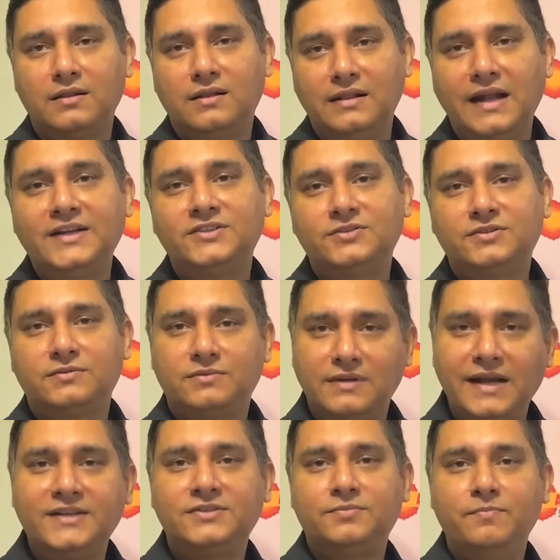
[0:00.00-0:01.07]

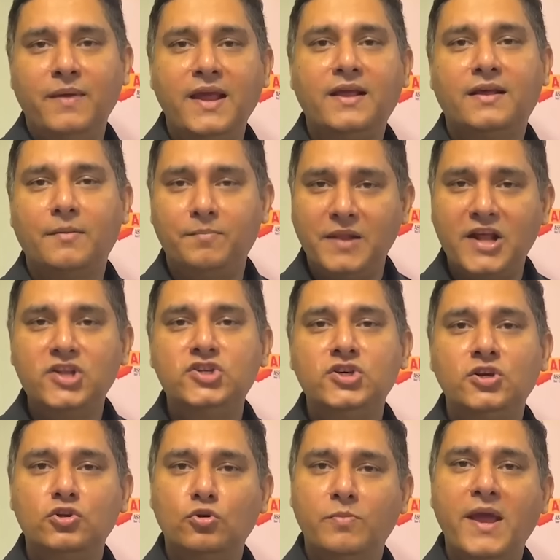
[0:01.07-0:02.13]
Let's make a pledge
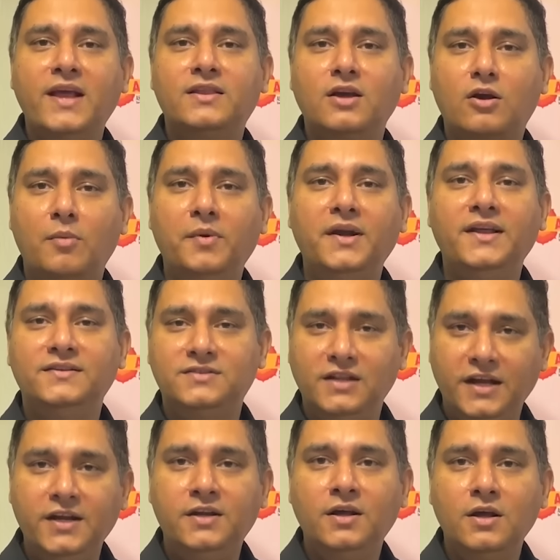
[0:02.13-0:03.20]
to make the communities
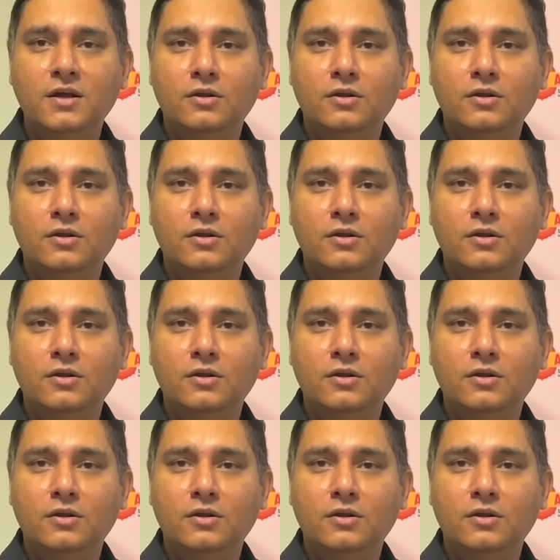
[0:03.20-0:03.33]
lead,